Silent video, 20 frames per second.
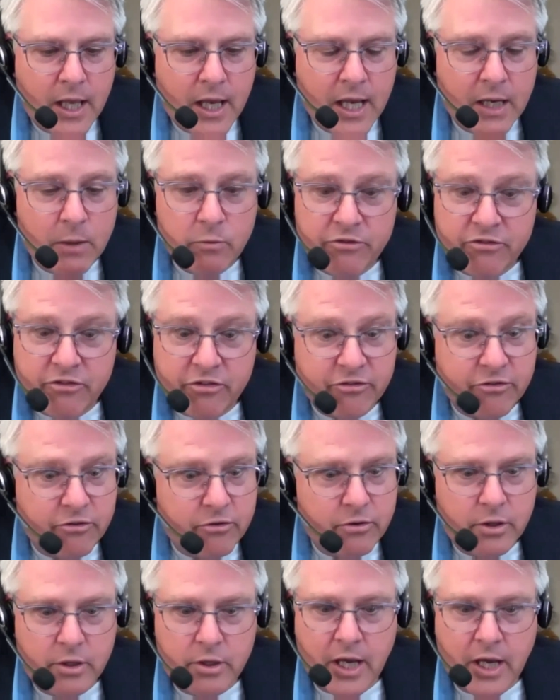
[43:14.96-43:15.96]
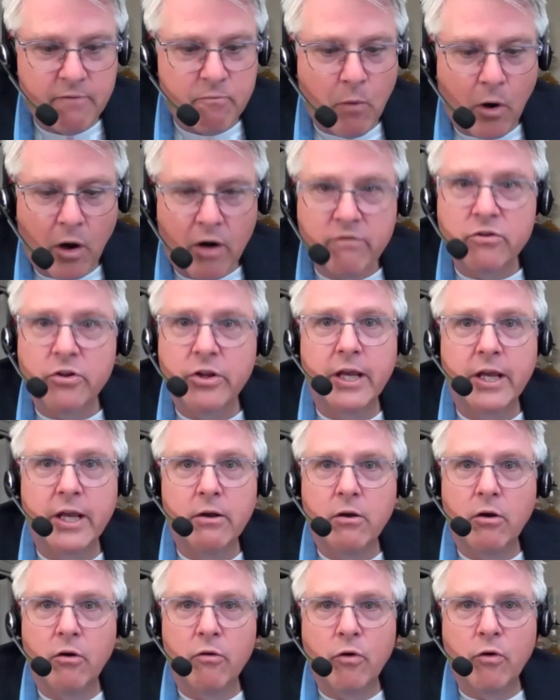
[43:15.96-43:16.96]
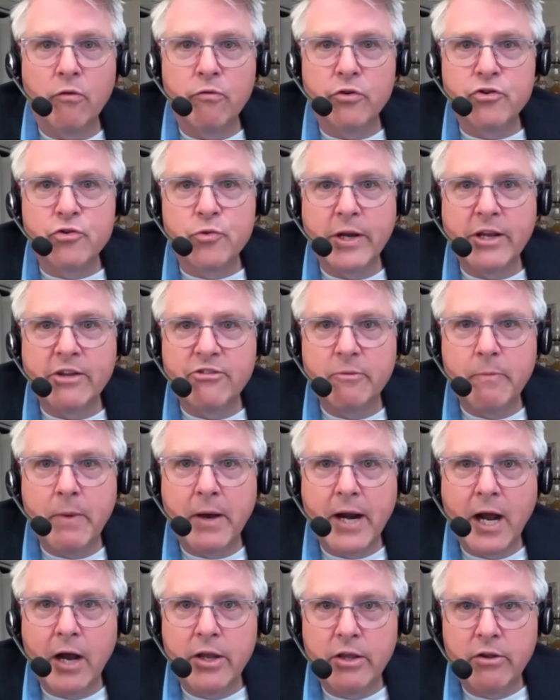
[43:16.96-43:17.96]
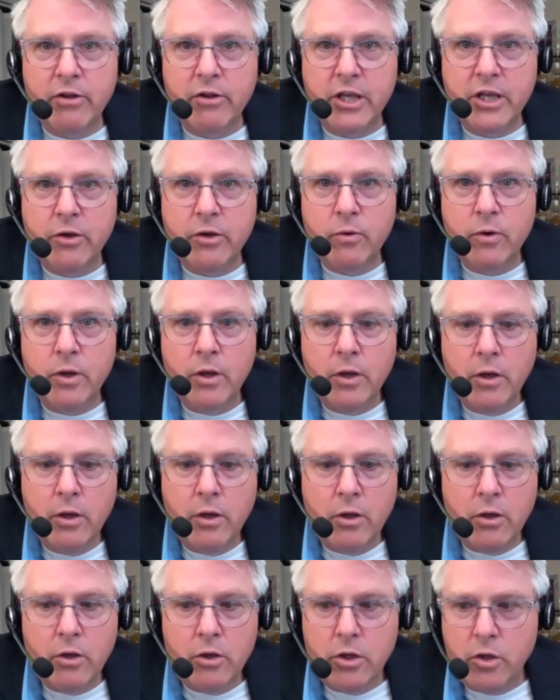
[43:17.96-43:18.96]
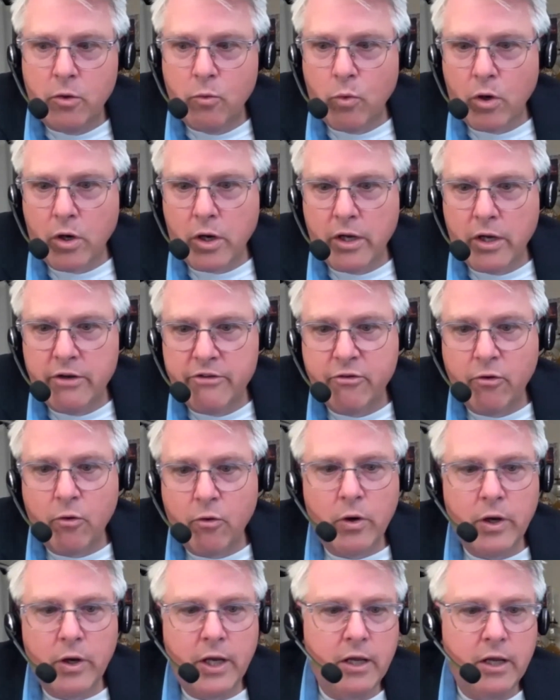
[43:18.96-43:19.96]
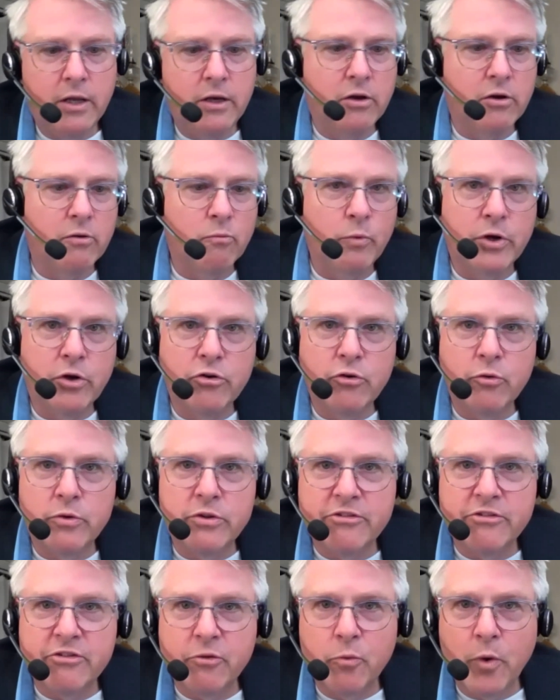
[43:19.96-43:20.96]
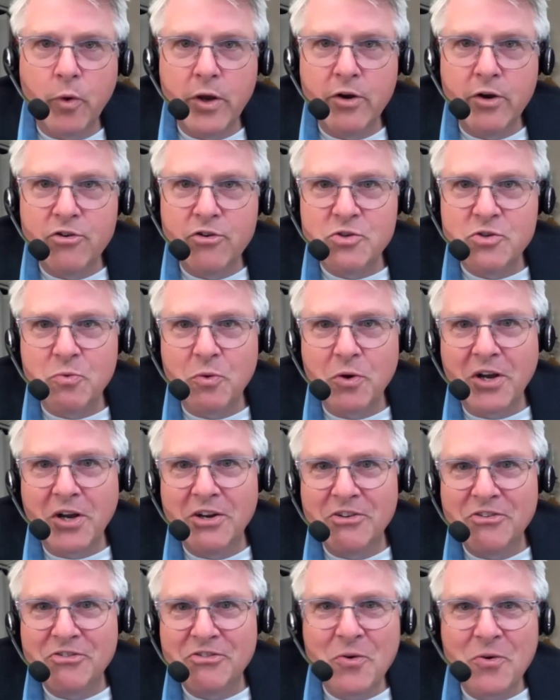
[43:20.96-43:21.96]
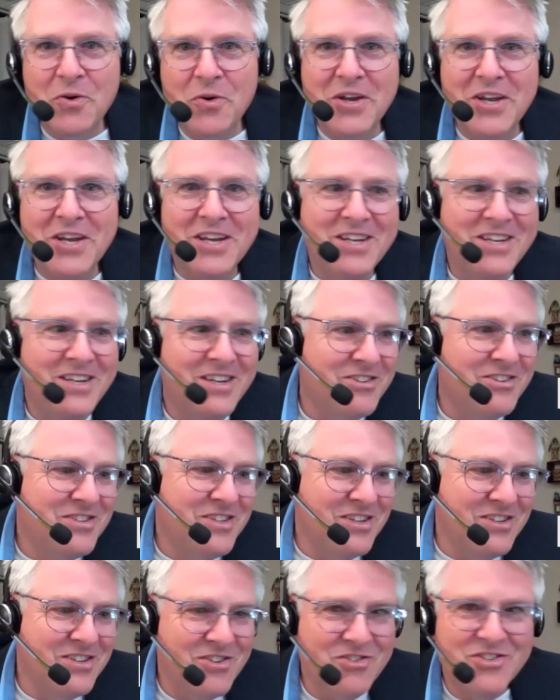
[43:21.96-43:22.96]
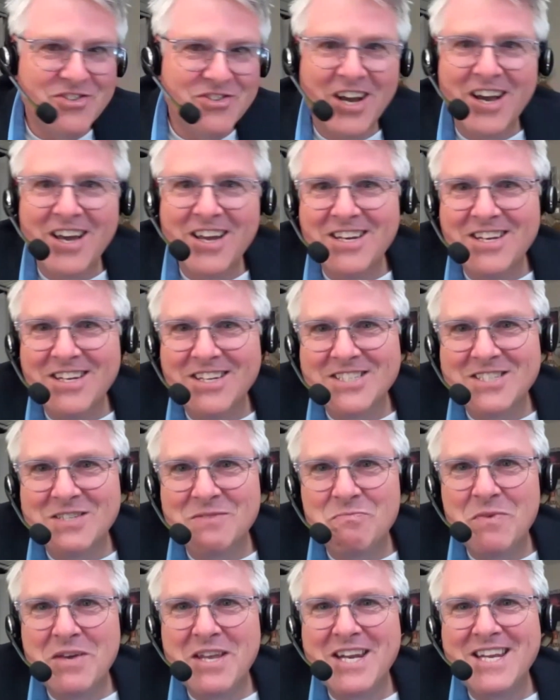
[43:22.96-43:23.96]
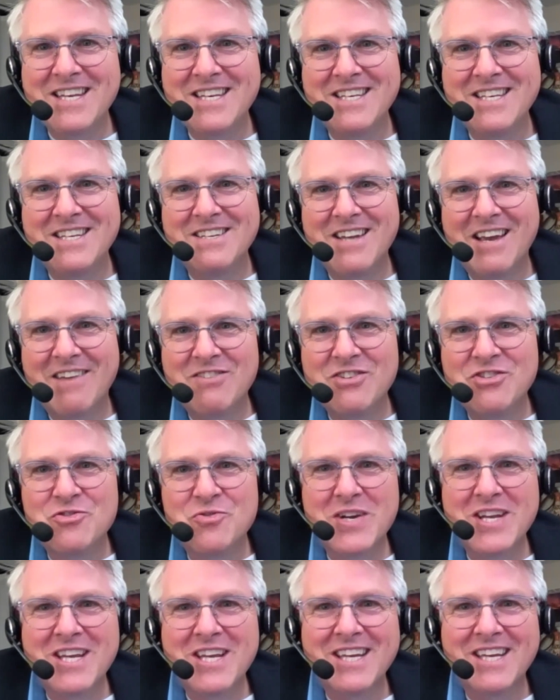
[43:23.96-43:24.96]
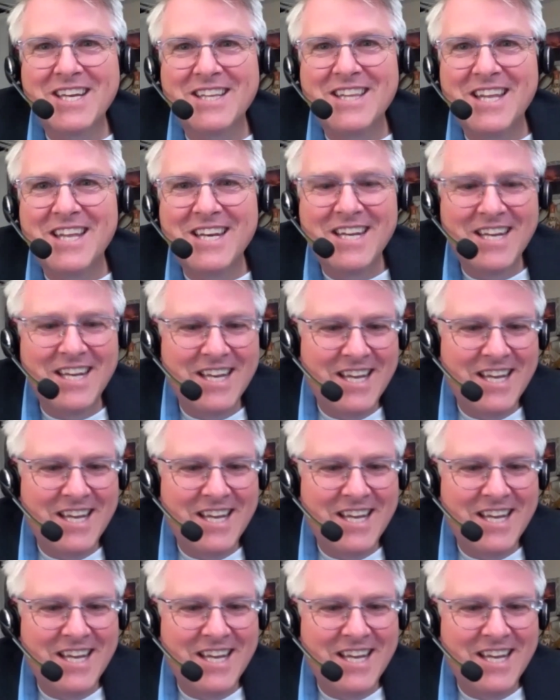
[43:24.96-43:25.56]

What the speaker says: and he was just kind of marveling over drinks about how you work on a story, and when you're doing this at Reuters, you work on a story and you're done, you submit it, and you have a drink, and then.